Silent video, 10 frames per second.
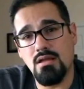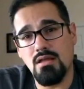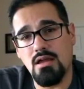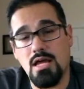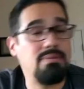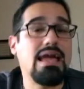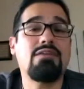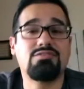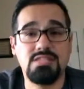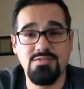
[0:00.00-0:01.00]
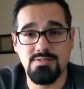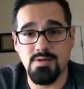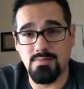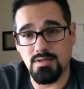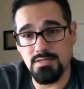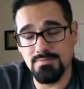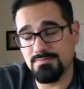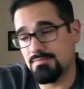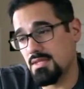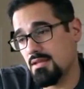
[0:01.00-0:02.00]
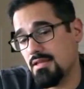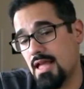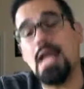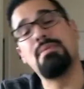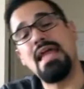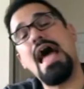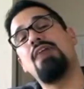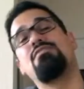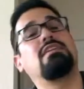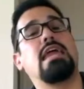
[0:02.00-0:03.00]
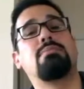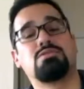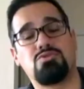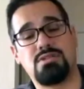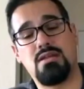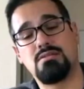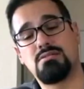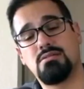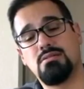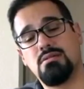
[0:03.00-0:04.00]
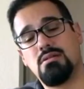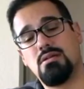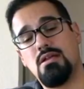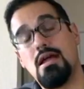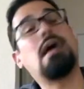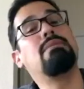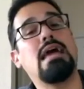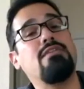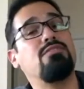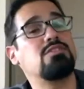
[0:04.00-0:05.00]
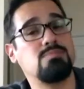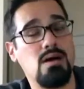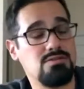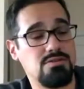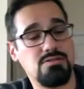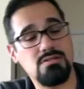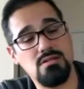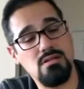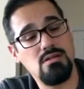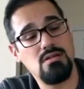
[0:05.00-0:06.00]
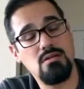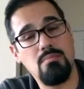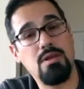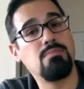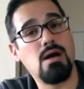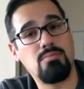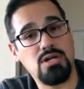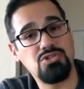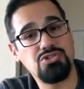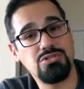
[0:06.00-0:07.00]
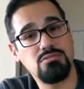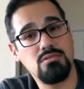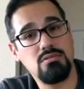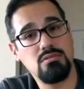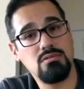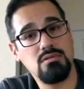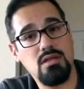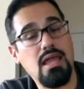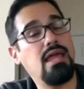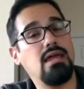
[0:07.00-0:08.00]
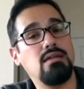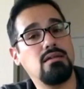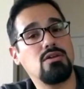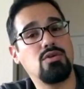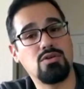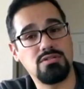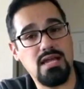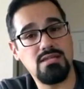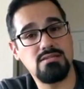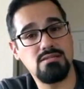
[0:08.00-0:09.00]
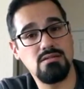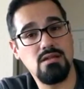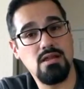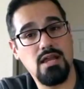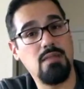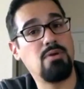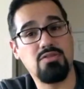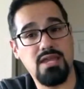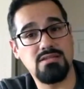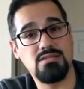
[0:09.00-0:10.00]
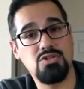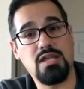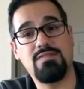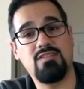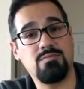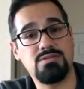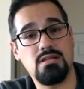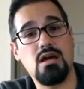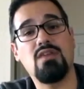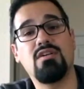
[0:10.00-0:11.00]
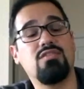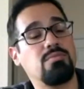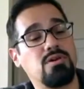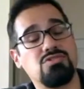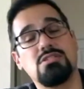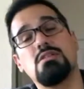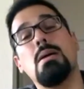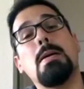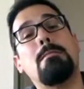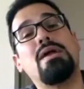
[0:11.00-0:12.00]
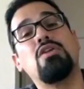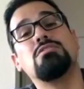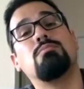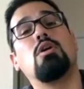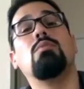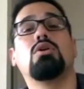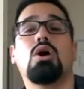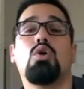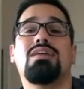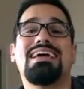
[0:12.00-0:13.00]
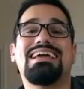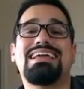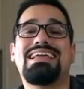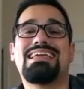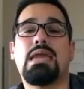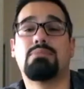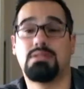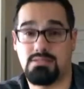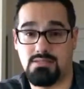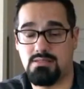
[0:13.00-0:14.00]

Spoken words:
on behalf of Steven Spielberg, on behalf of the Capeless Crusaders, on behalf of our sponsors, Beard Balm Brush and Critical Dice, in both cases, you get 15% off of your purchase by using the promo code Capeless.